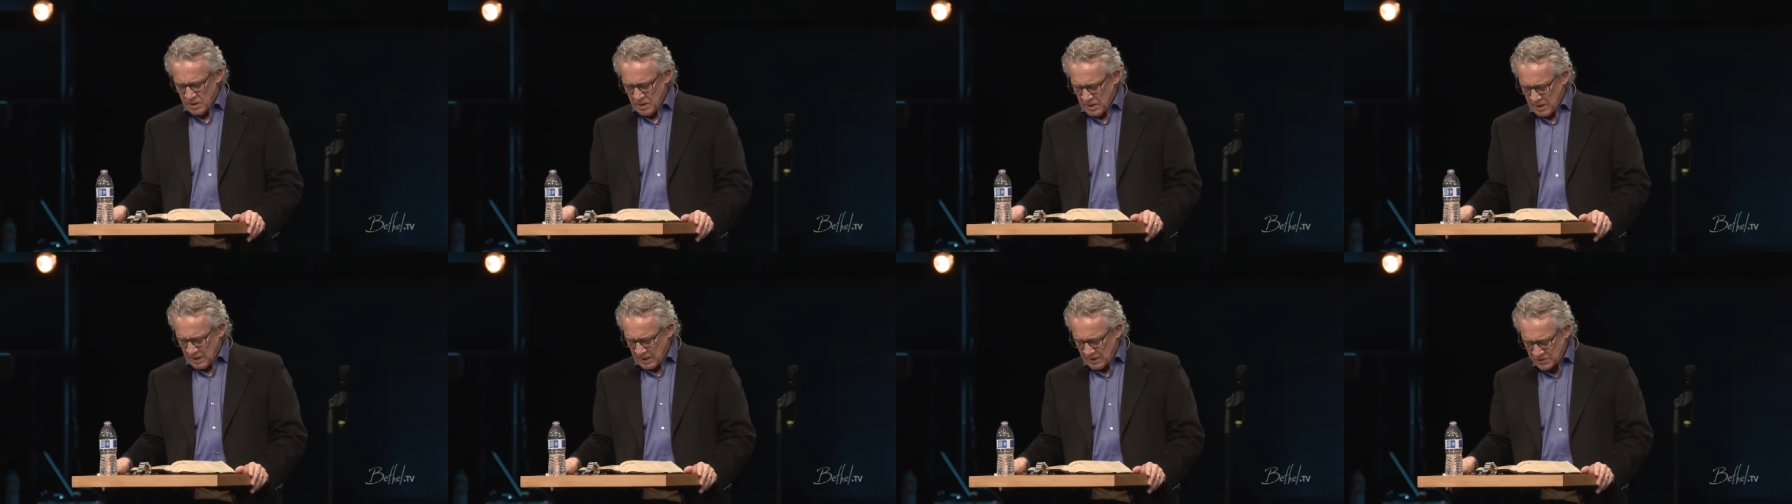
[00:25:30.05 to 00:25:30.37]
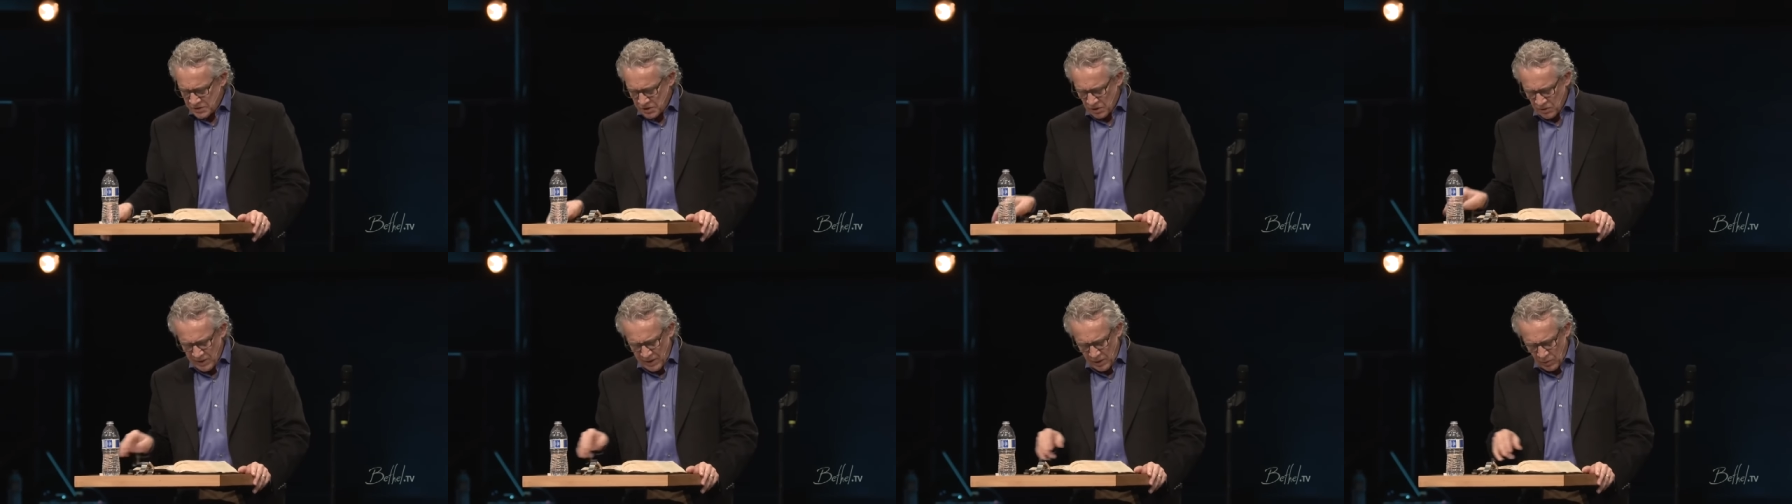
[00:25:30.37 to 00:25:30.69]
And
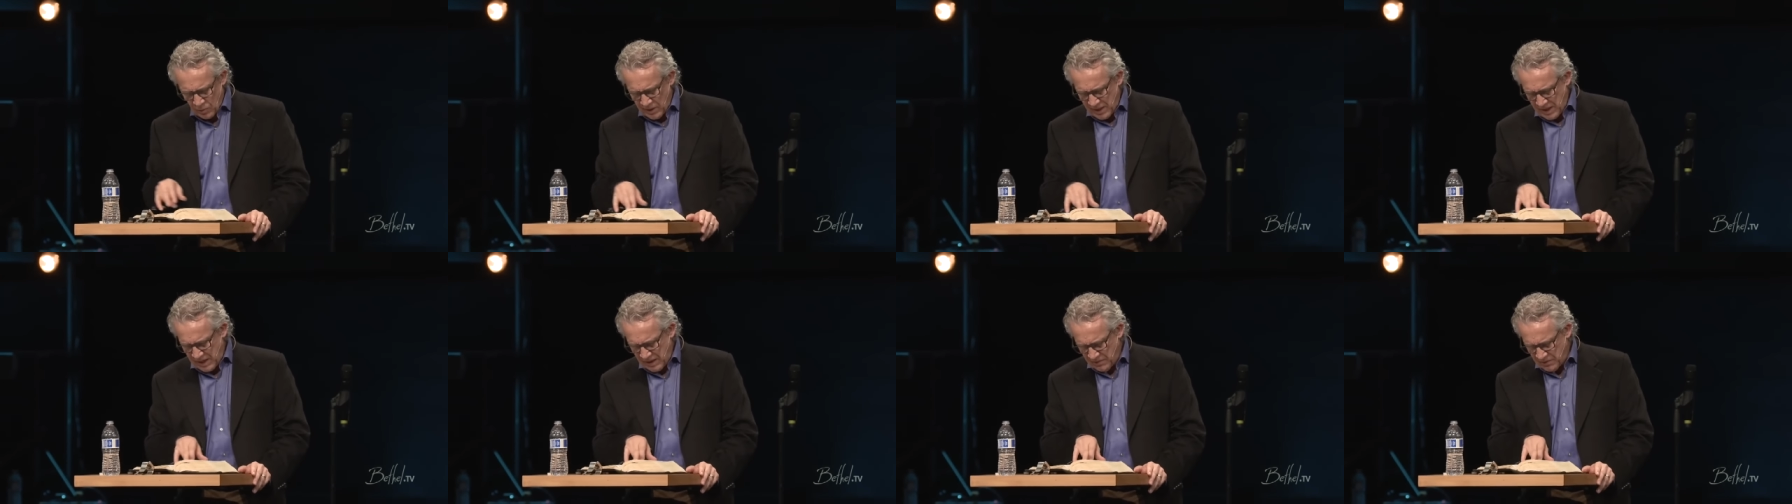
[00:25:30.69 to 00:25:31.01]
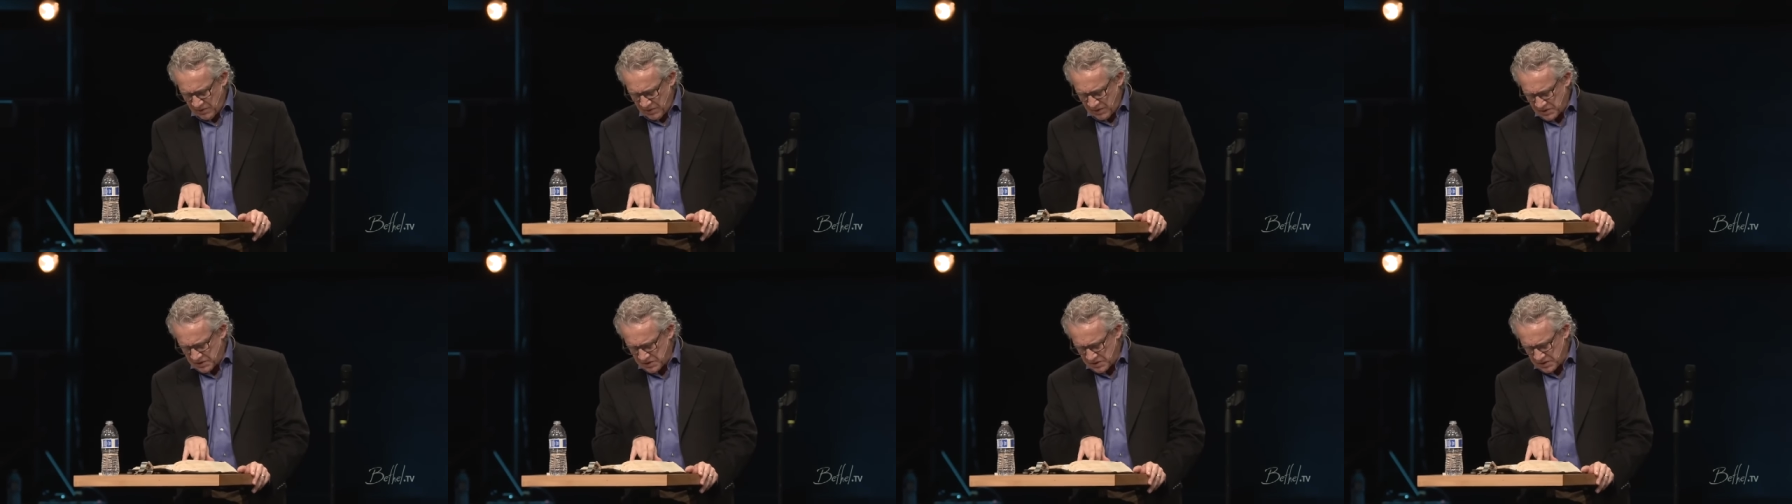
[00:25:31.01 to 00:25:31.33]
so here we have
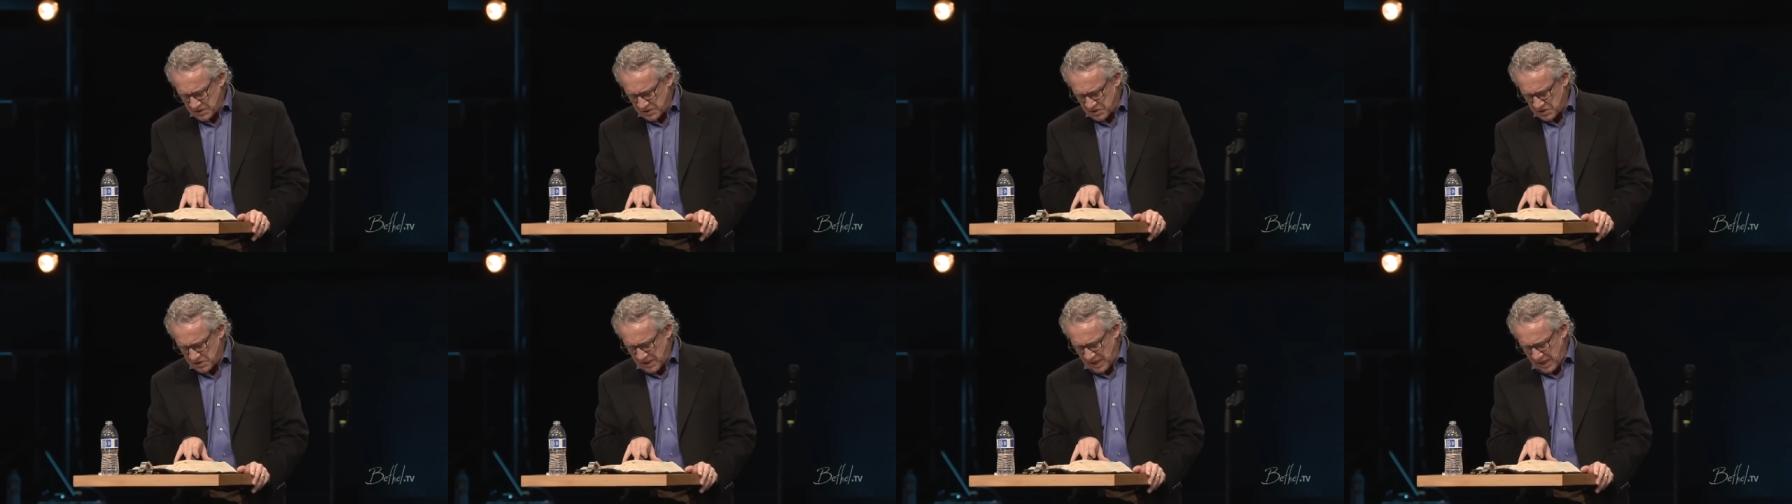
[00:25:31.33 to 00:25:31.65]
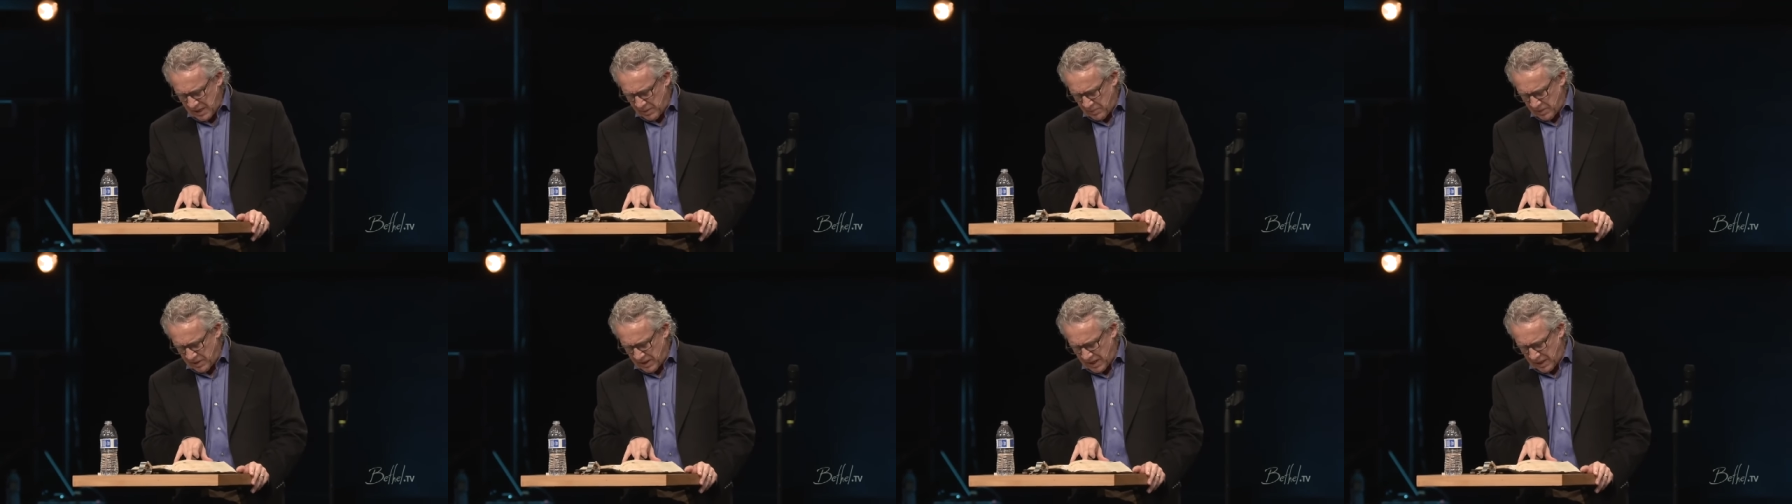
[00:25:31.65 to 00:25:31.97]
this
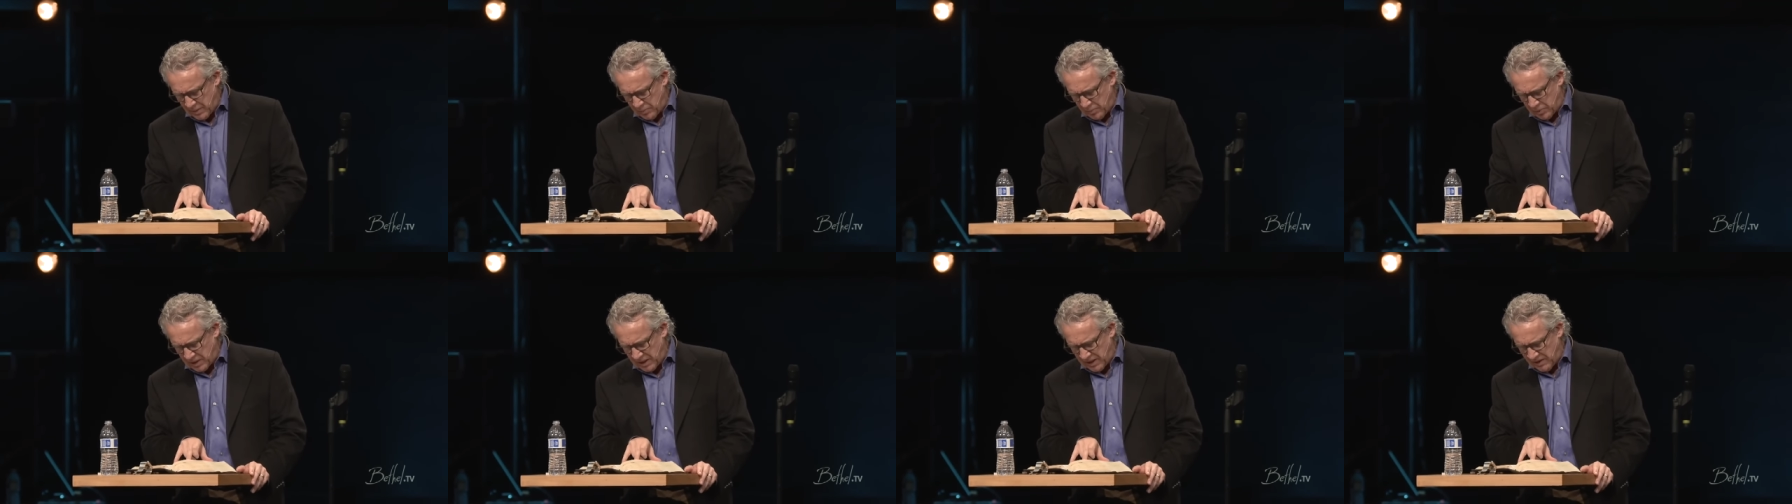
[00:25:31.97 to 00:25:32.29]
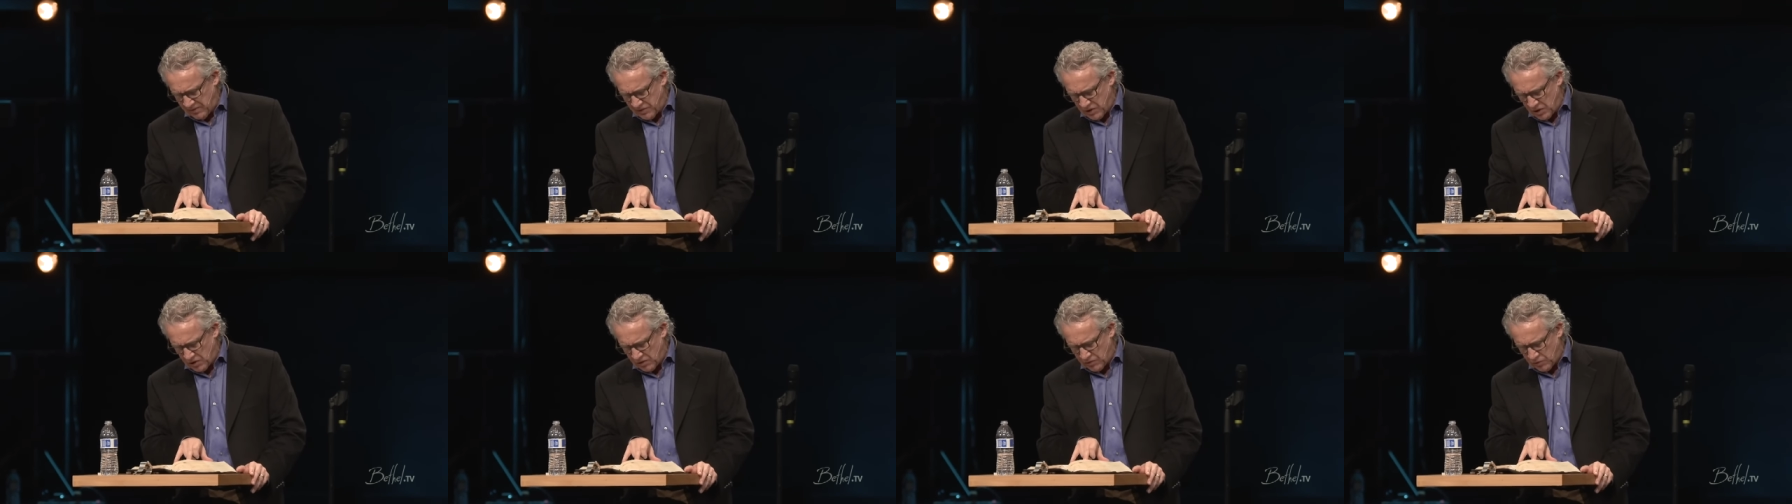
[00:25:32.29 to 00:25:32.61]
statement, I believe,
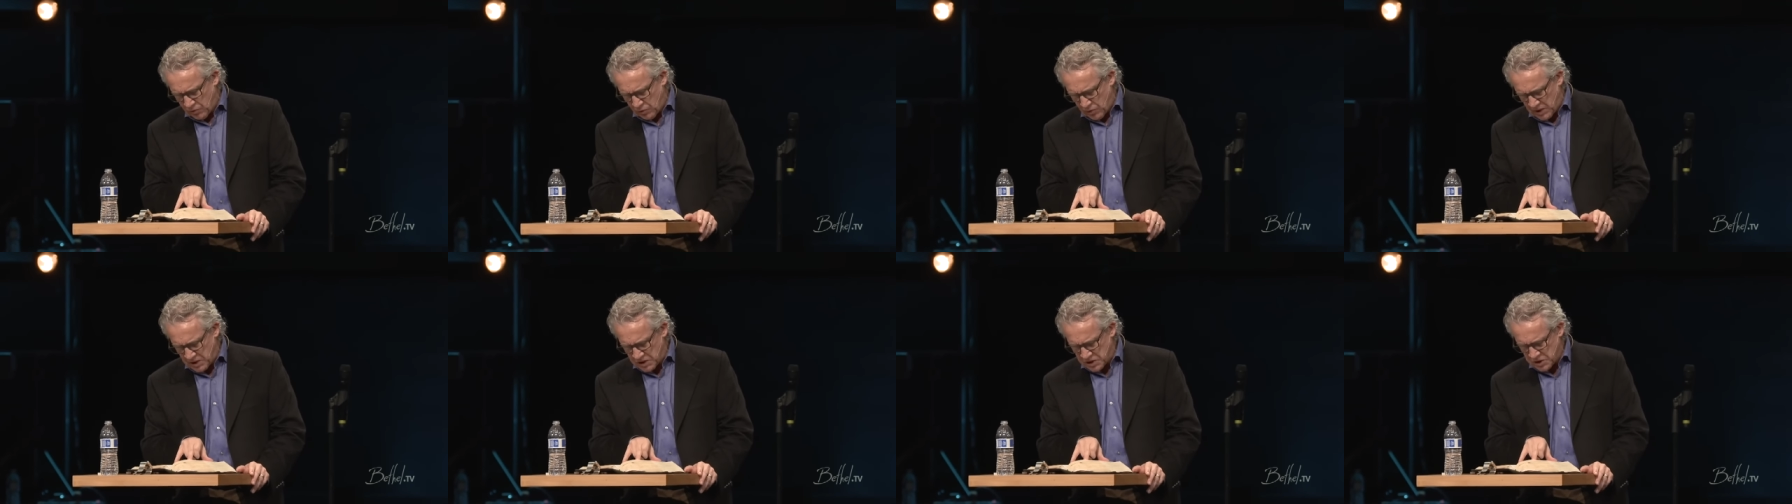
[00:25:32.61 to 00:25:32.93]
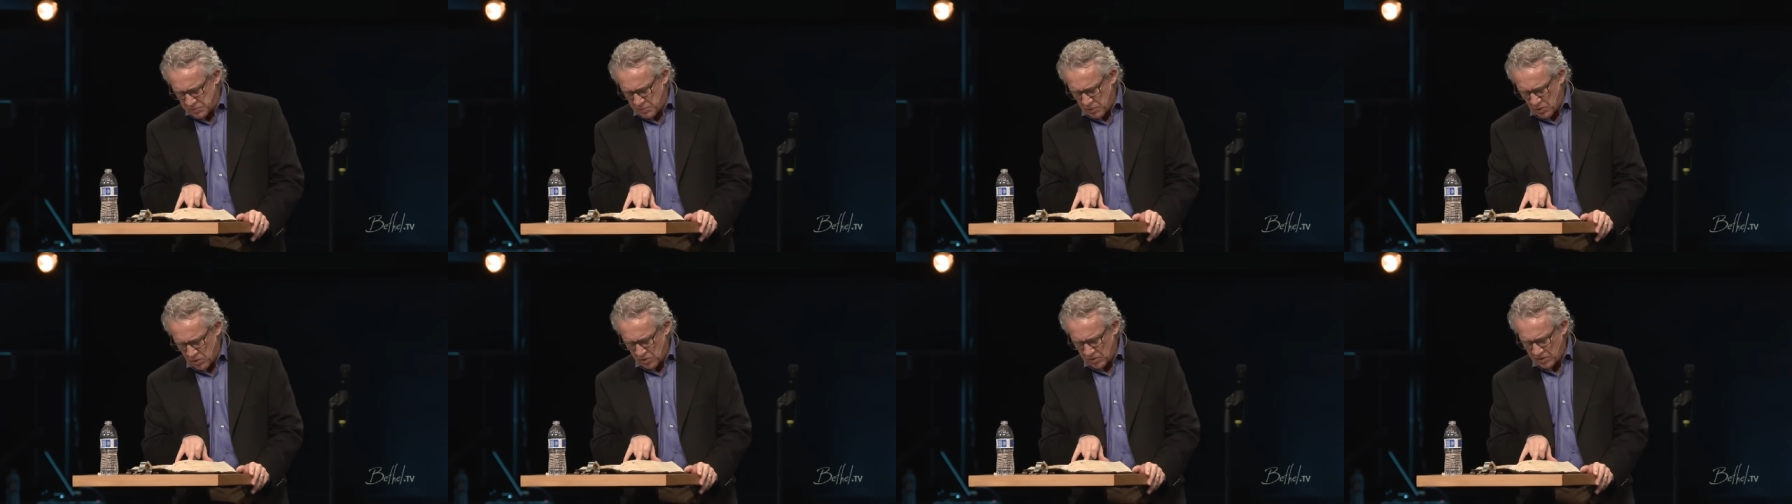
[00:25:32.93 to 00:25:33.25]
therefore I
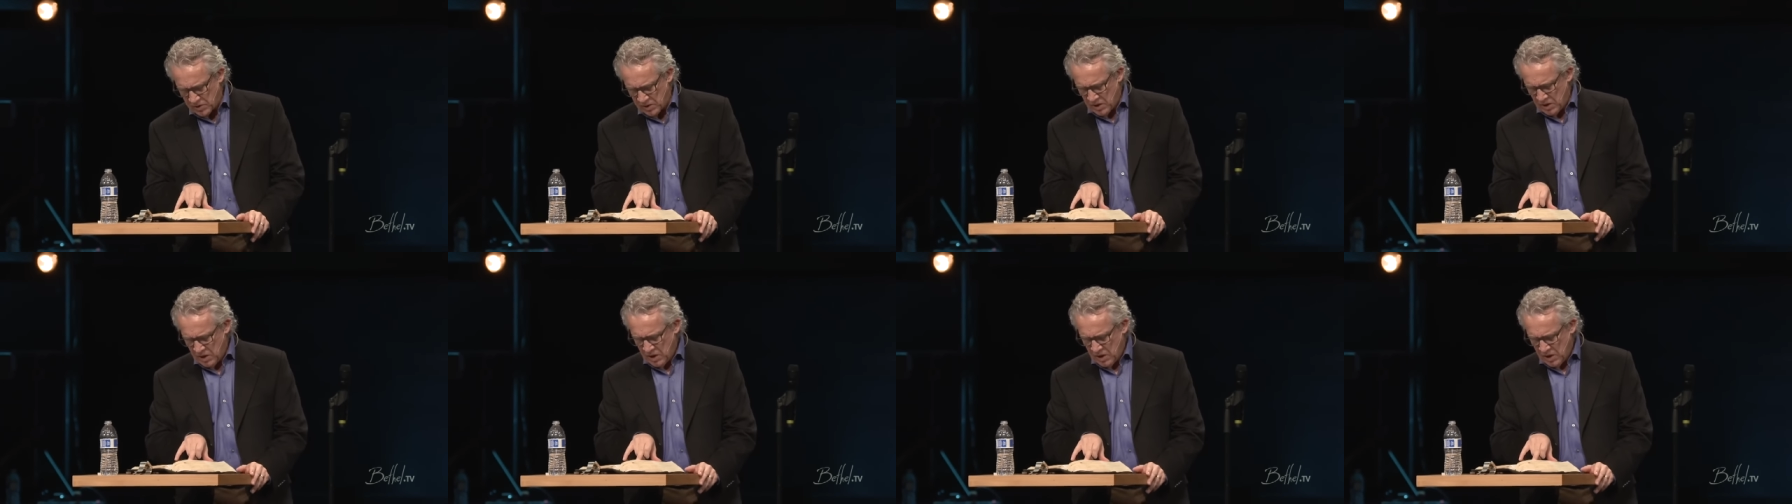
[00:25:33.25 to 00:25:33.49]
spoke.